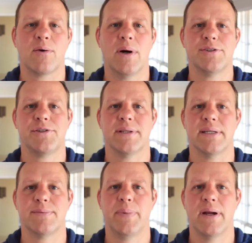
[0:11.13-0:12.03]
question
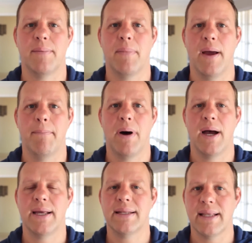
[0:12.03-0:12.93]
that's been on my
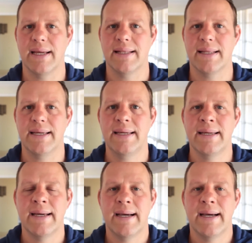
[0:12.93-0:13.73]
mind lately.